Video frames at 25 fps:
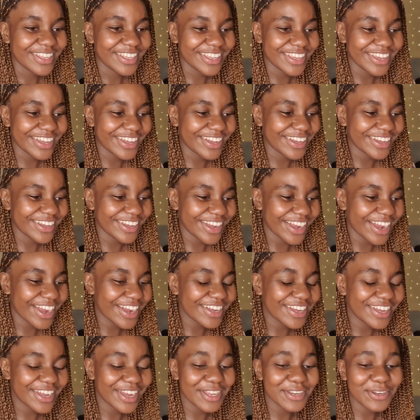Yeah,
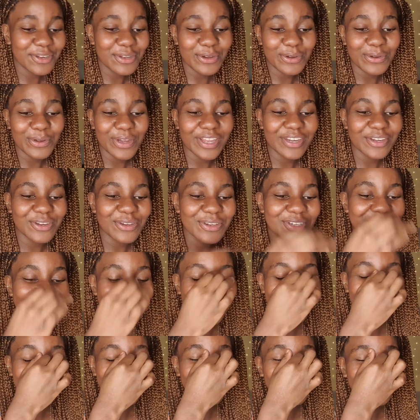I, I know, I know
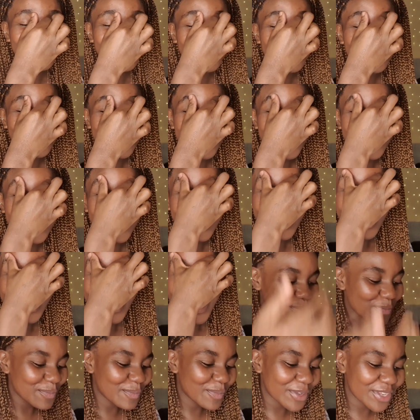exactly what you mean.
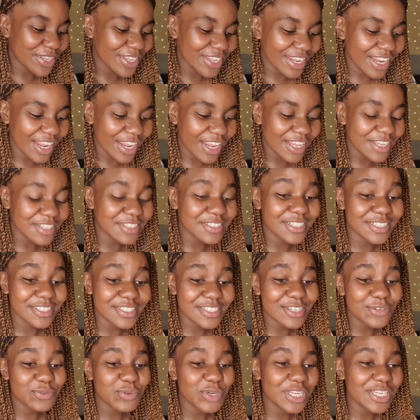But it
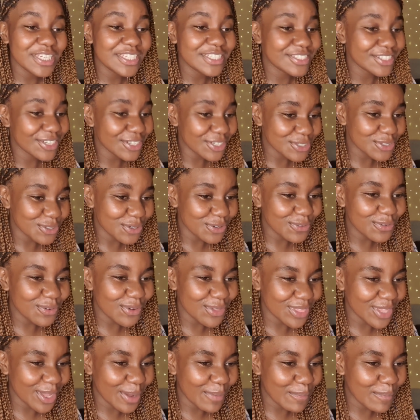doesn't really start off
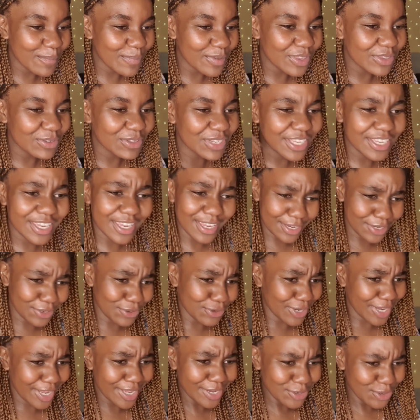with that. Like in your
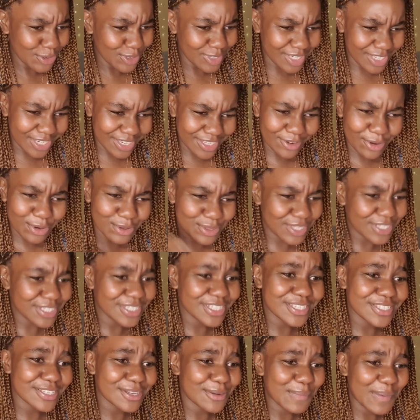head, you're like, oh, this
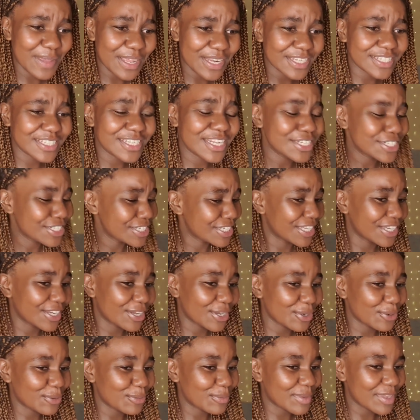isn't a bad hmm. intention. Mm. Like
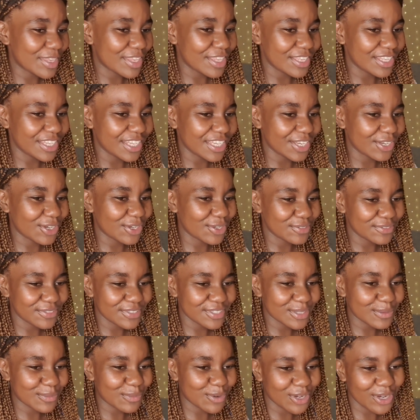it'll be like good for
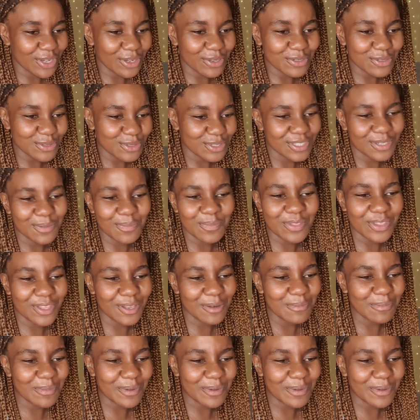someone else or something.